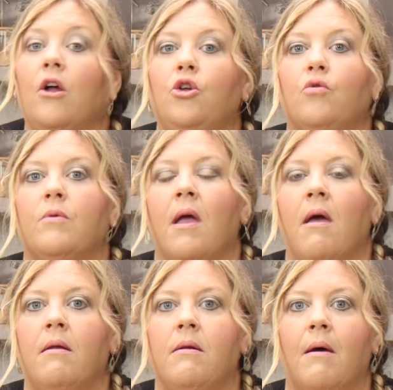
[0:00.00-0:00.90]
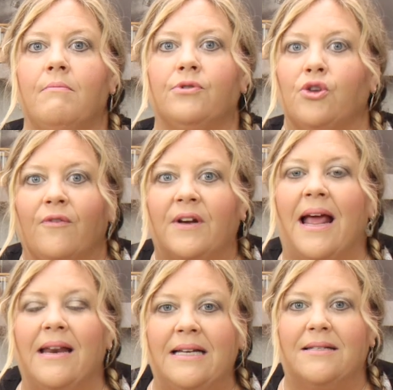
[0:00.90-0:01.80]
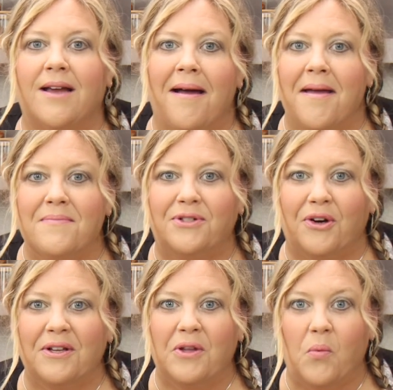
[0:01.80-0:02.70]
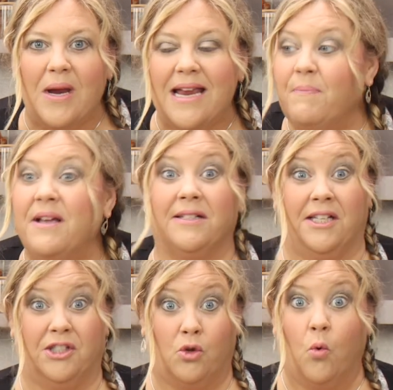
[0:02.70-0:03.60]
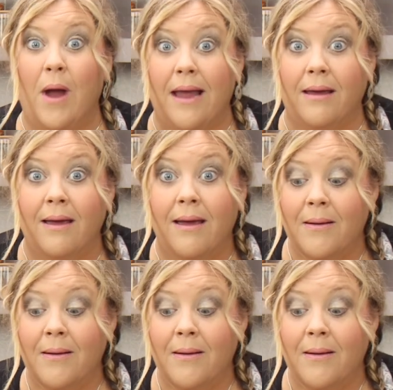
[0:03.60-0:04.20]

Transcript: You can serve it any time during the week because it's quick.